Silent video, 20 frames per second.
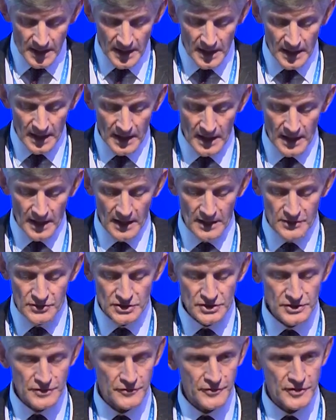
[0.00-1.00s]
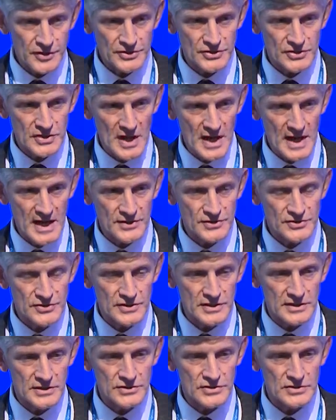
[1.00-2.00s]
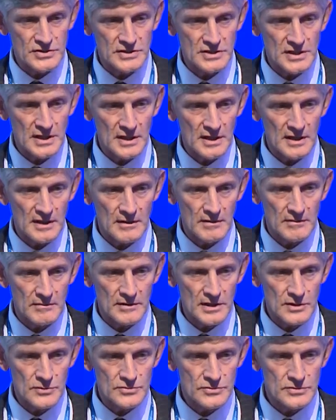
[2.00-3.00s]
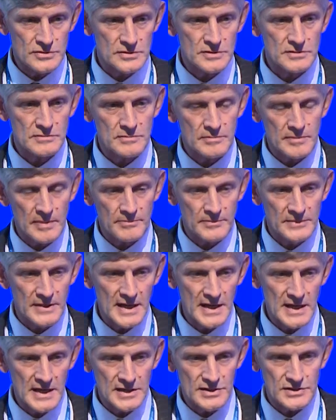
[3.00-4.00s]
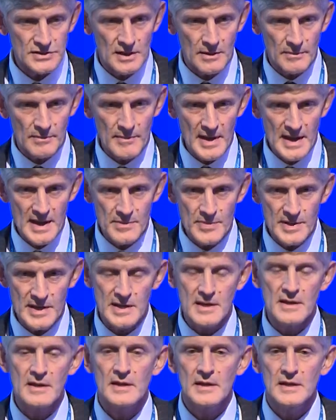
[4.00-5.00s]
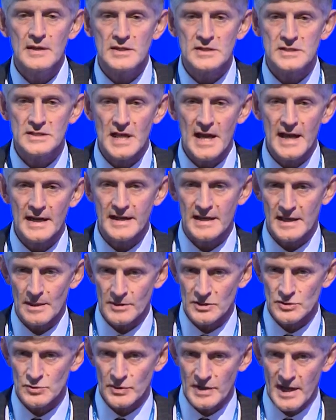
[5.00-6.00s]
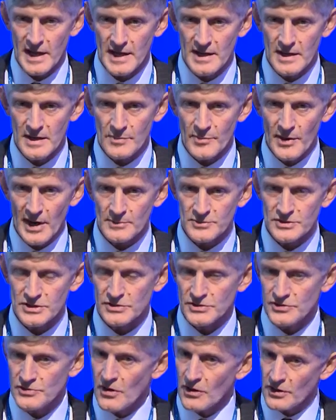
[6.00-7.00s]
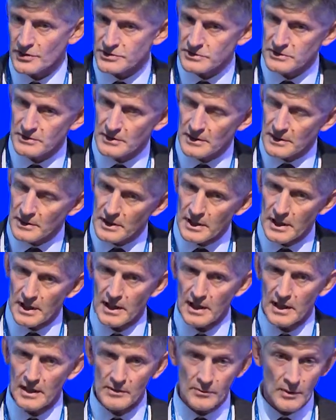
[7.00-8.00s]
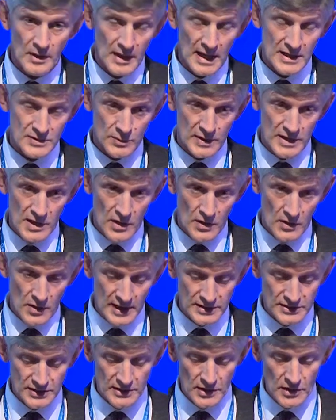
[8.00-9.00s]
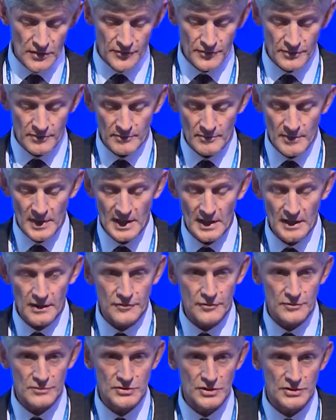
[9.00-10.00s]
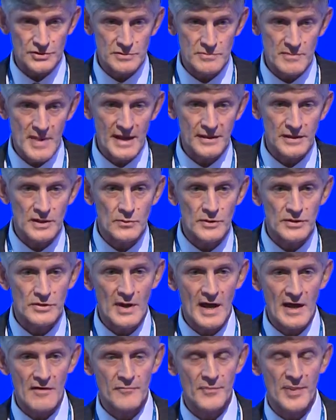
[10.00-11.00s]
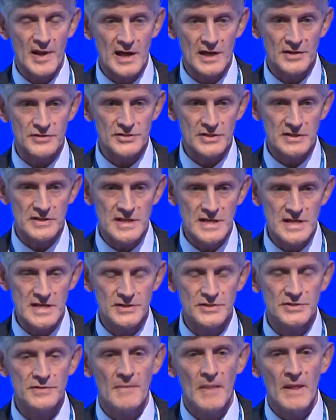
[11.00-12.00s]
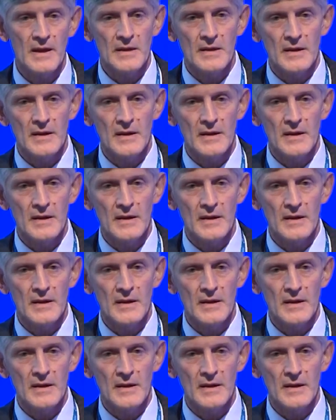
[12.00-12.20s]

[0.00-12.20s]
Uh, just the first signs that those days are maybe slightly coming to an end. Perhaps it's not uh, well, as we know, as I know from, uh, from Johnson Matthey, when you have plants in these